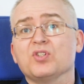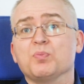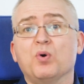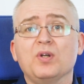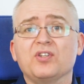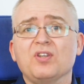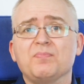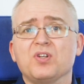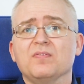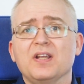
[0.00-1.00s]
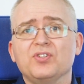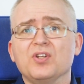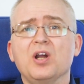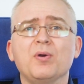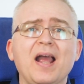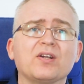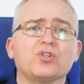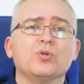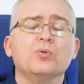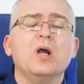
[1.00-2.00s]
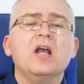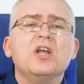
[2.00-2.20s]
small exception, there's no actual